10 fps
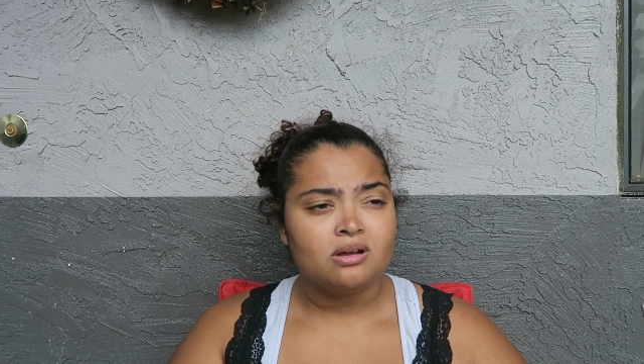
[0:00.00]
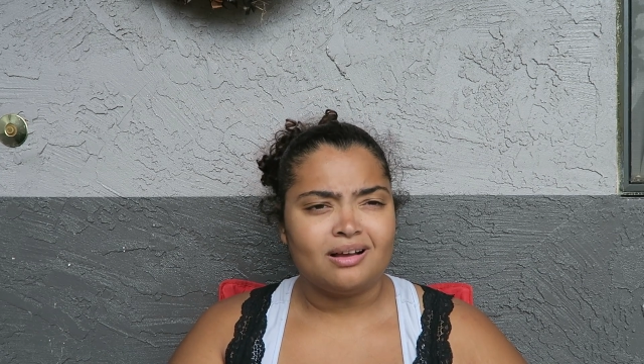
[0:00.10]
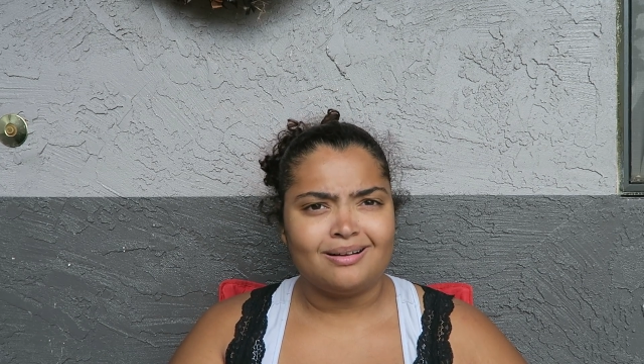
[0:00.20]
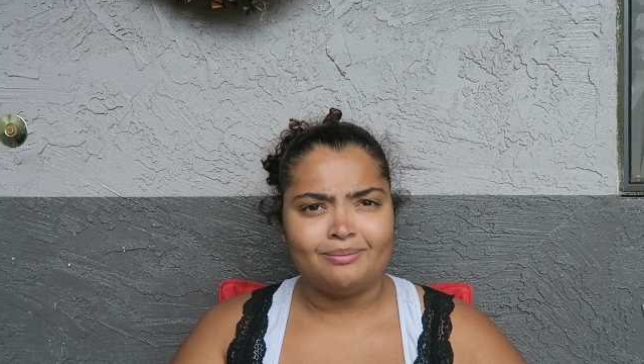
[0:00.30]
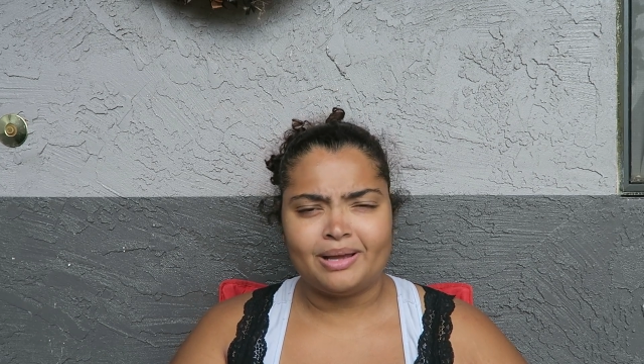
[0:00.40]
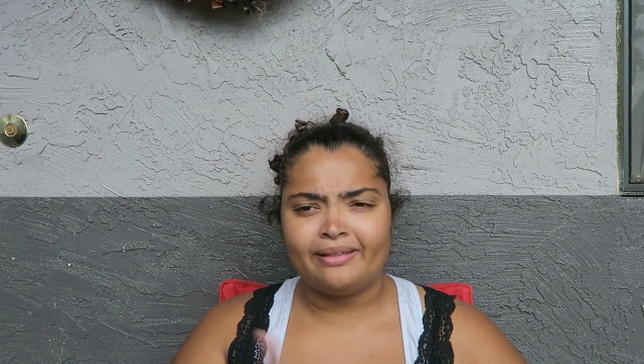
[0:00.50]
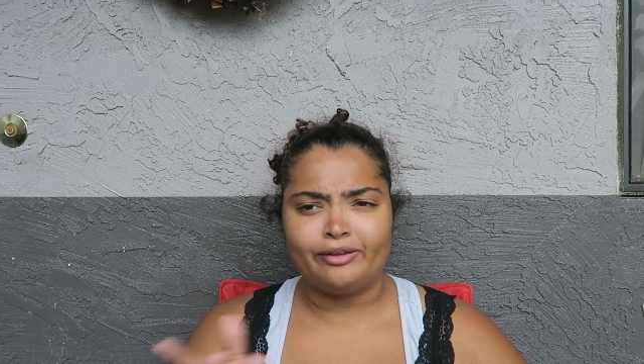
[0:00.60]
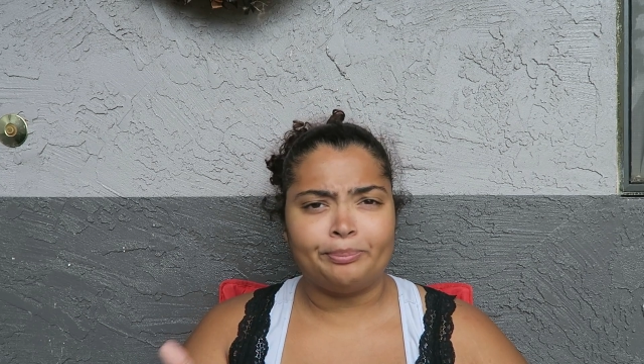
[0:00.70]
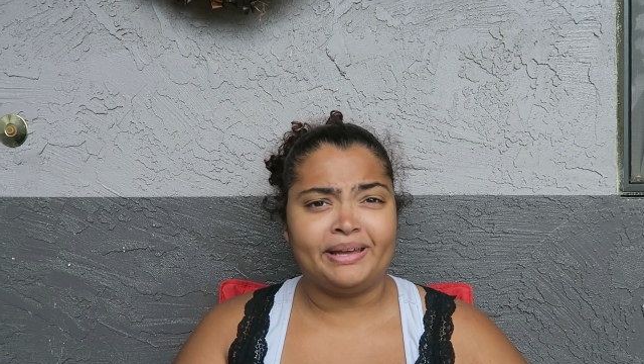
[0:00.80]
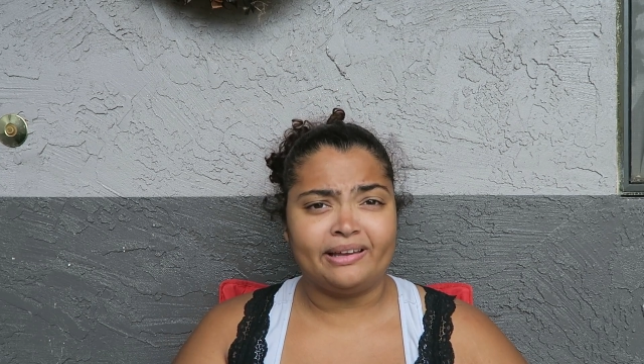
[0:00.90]
Um, and
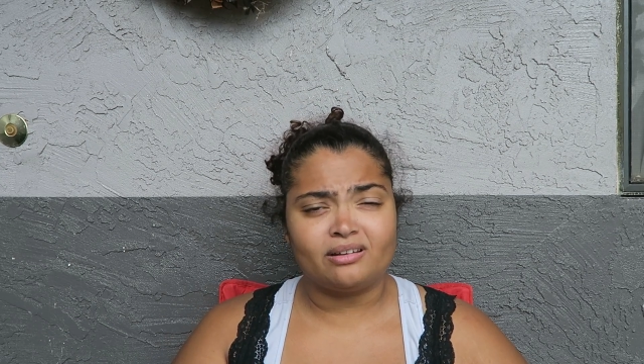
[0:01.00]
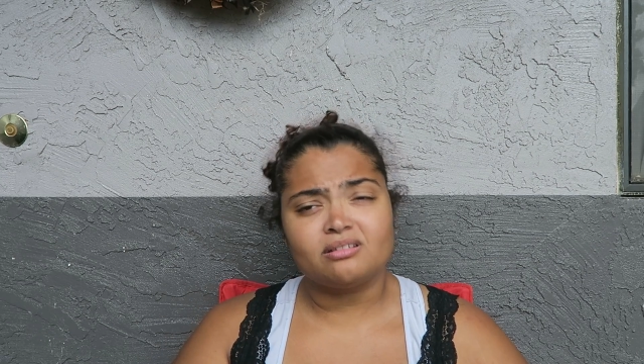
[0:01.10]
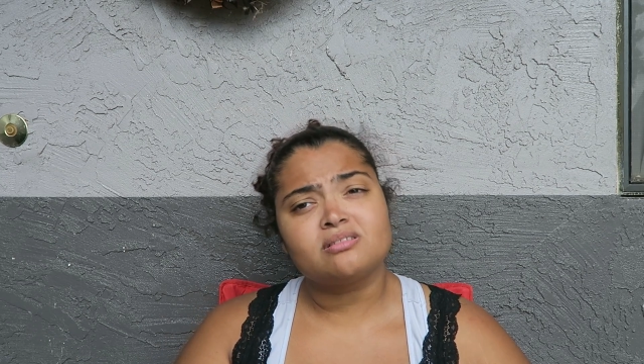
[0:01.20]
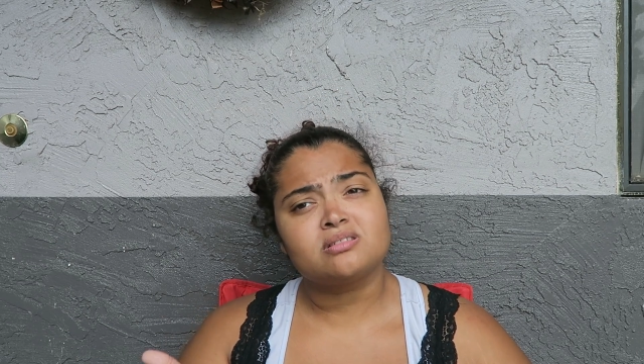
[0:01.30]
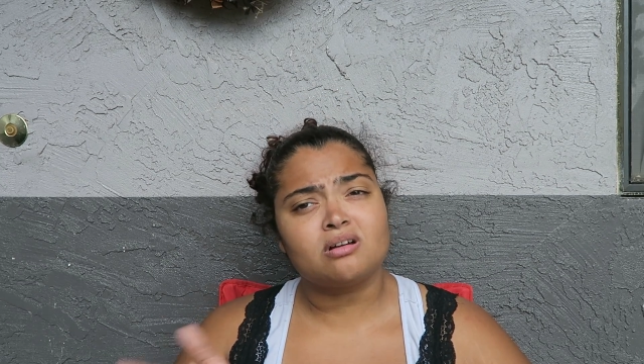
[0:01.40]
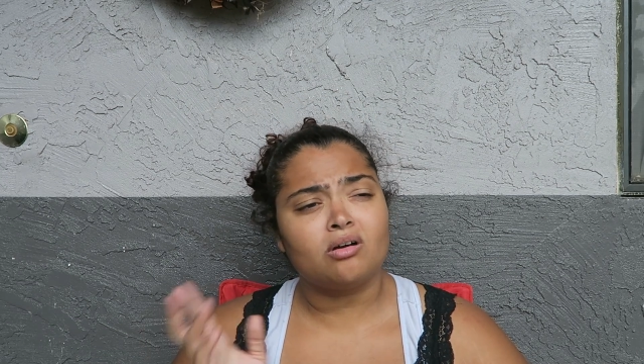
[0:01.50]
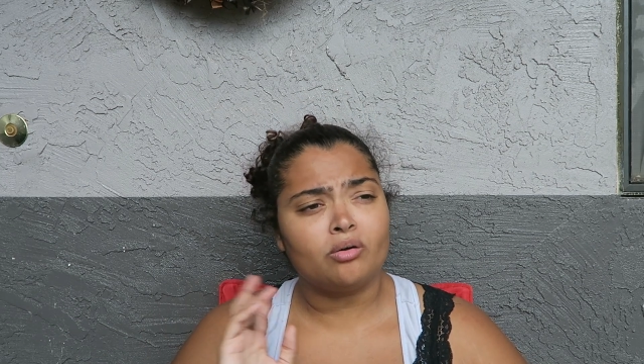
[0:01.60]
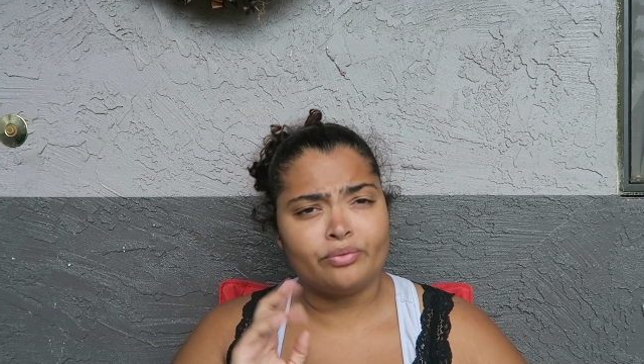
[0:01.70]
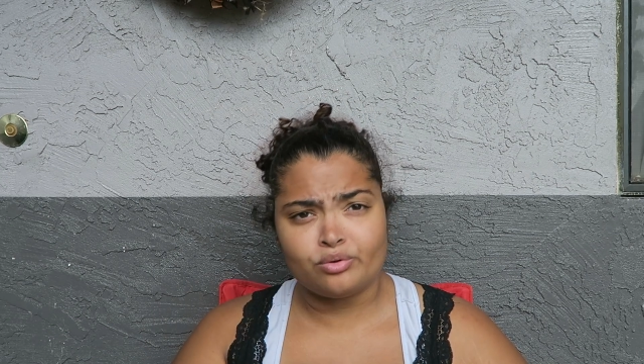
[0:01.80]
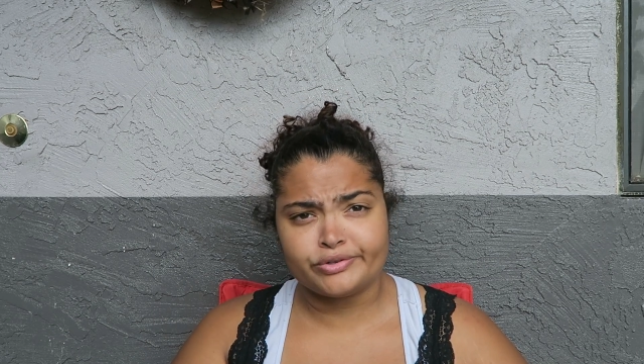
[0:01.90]
they're pink.
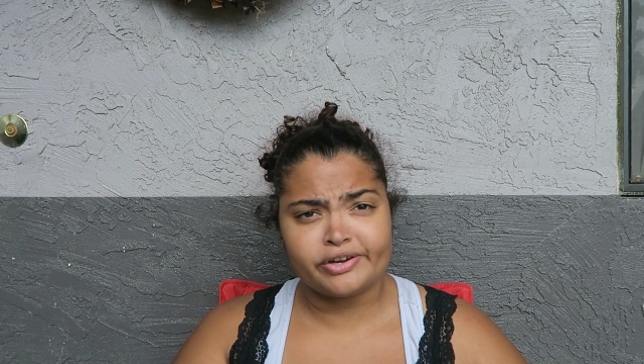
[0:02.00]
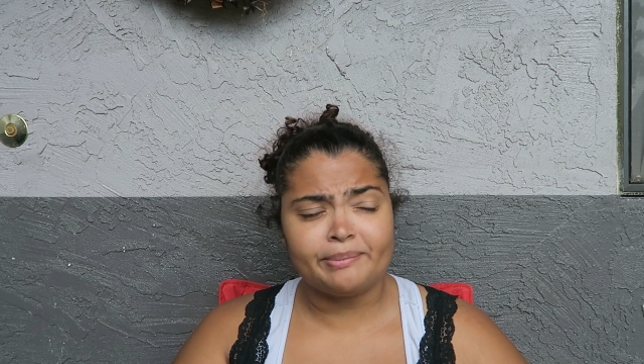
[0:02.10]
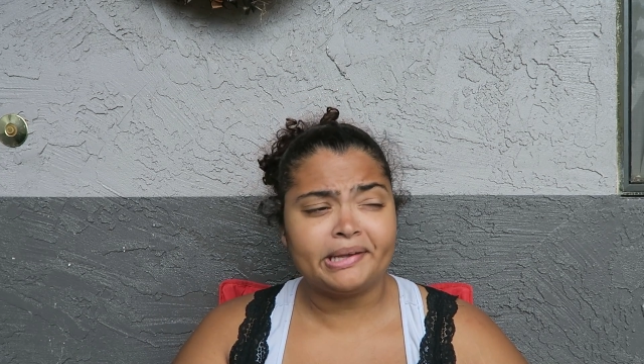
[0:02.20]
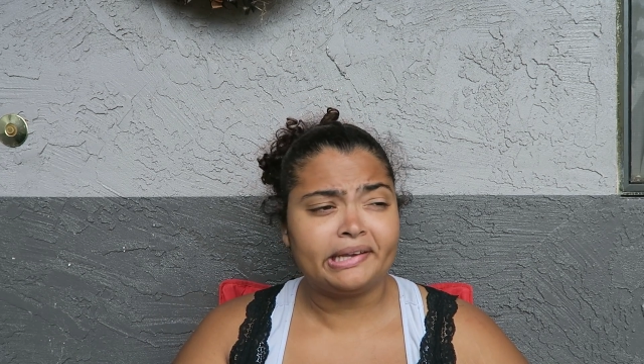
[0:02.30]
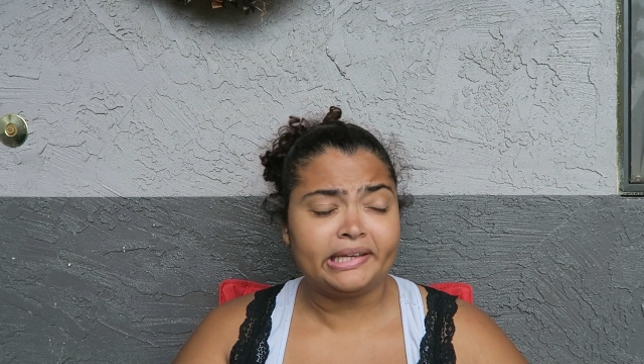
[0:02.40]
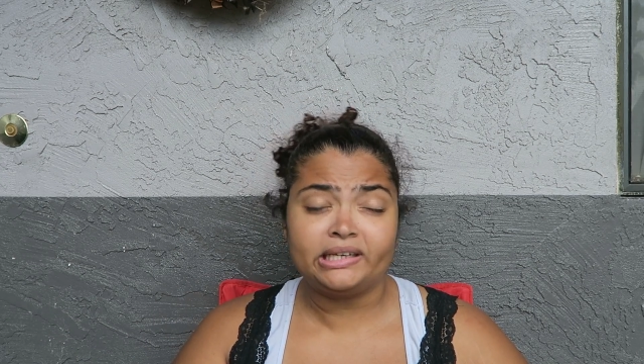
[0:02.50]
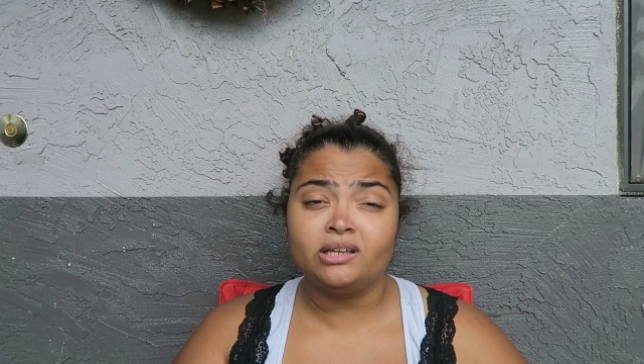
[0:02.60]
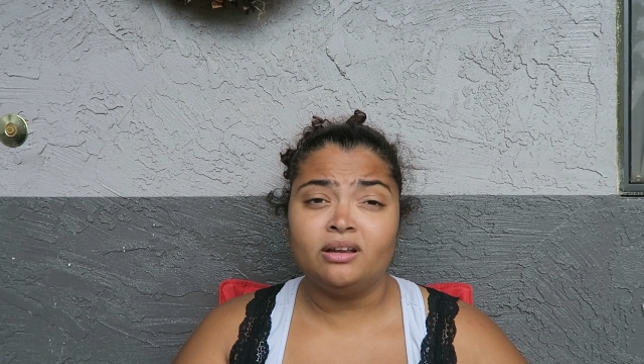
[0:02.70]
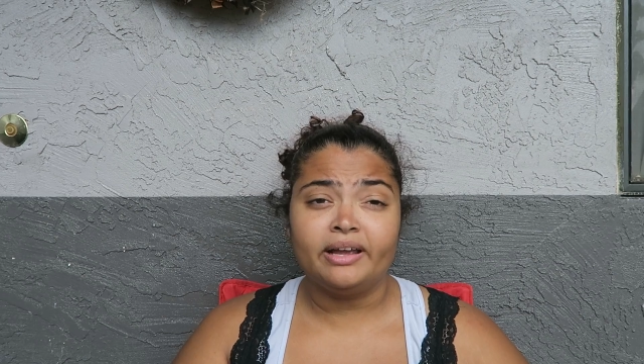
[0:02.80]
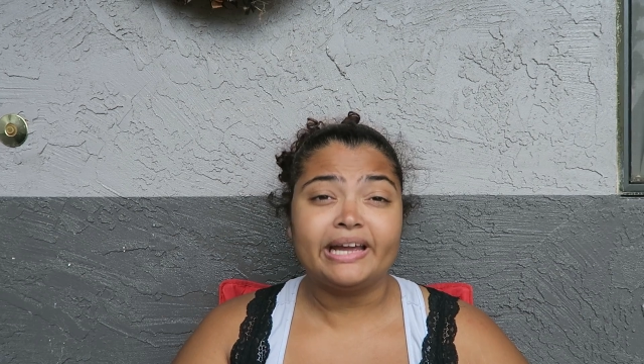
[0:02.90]
So those are coming in.